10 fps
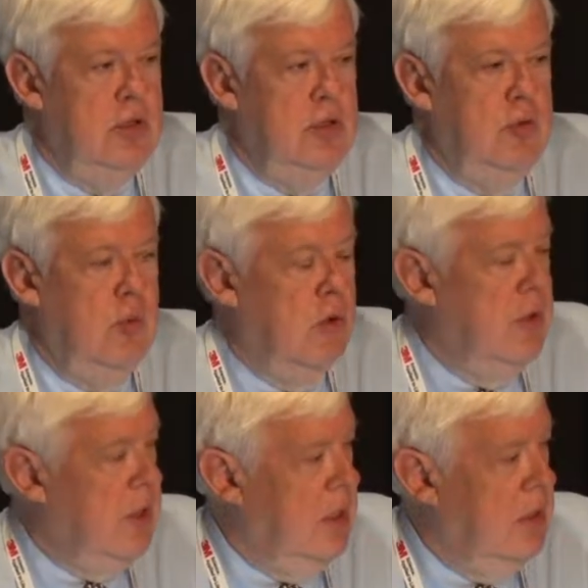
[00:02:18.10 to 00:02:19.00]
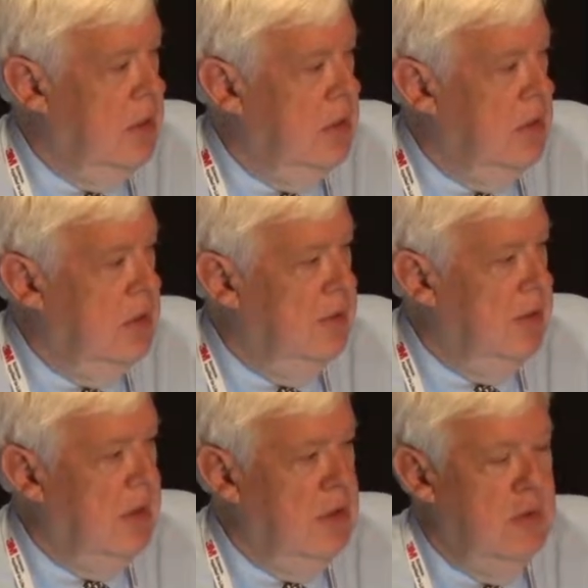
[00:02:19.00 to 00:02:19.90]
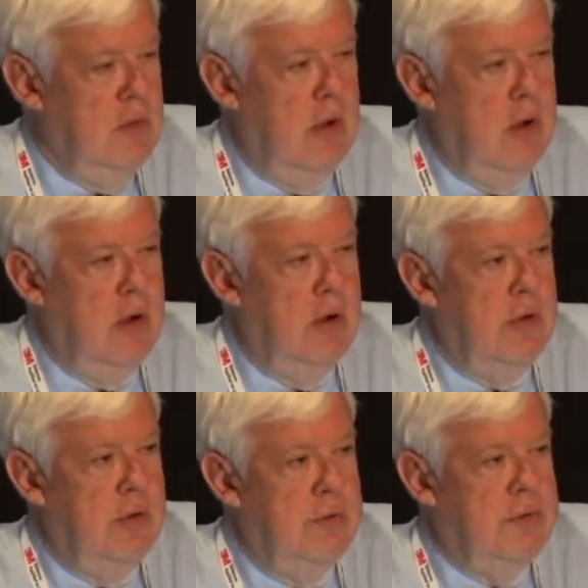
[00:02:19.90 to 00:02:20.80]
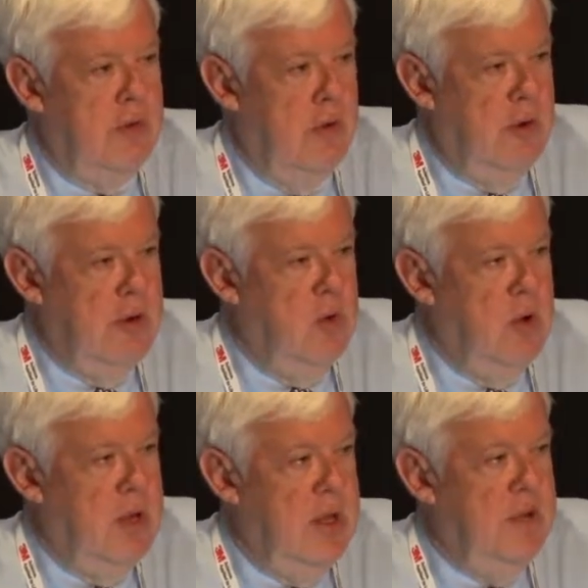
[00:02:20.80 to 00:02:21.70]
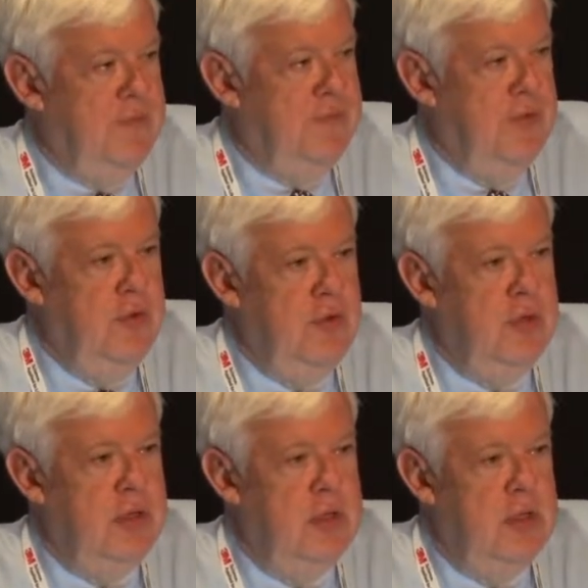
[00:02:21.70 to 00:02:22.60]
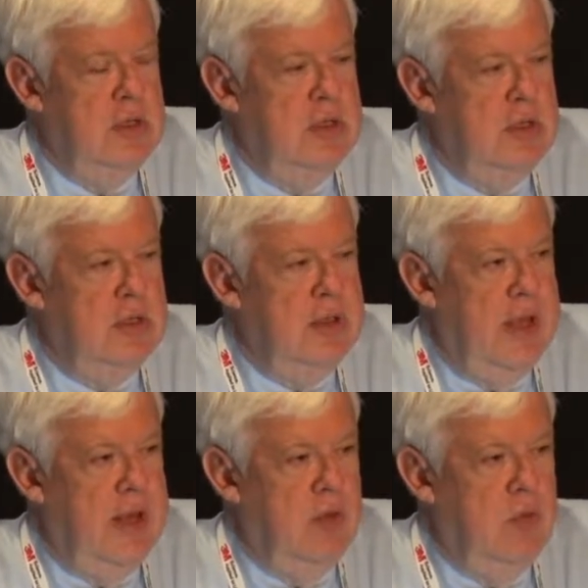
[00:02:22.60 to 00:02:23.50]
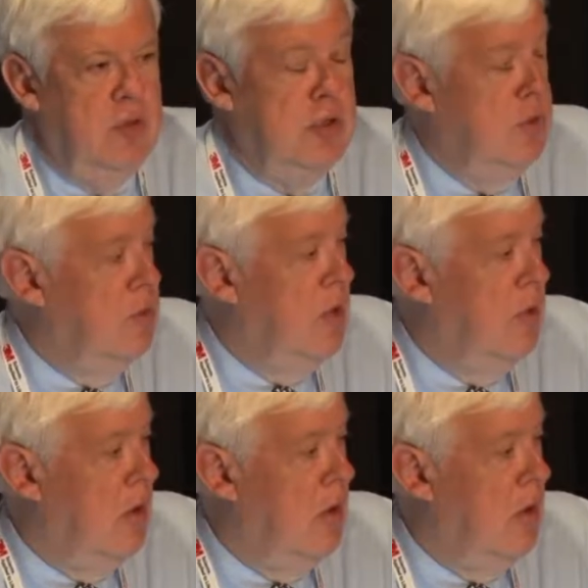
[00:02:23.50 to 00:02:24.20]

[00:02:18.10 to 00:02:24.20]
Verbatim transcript: you worry that you are throwing away food that would do no